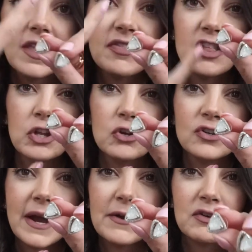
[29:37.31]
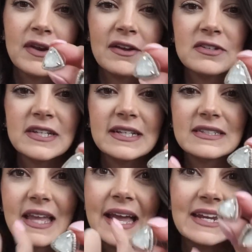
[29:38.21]
The little crown around it
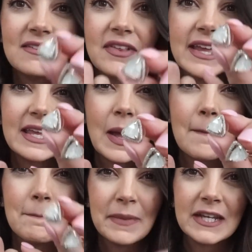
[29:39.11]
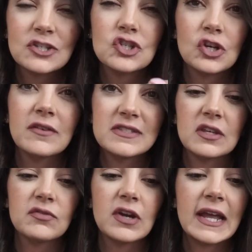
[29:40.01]
is kind of like a mixture of
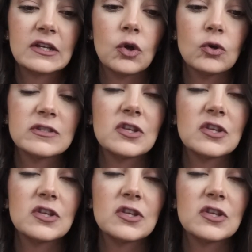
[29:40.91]
silver and gold.